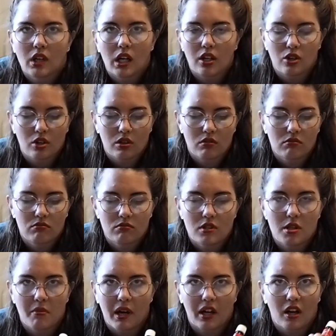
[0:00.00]
I don't know,
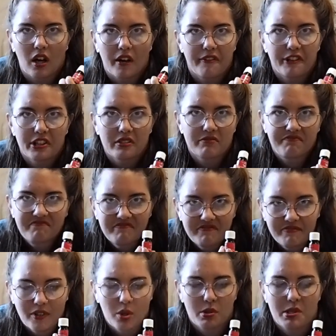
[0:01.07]
the MacGyver.
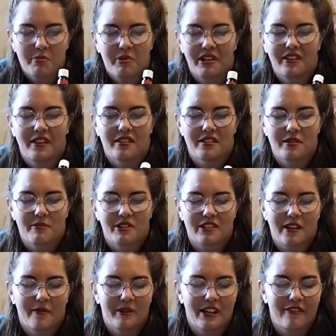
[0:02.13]
It's better than the Swiss Army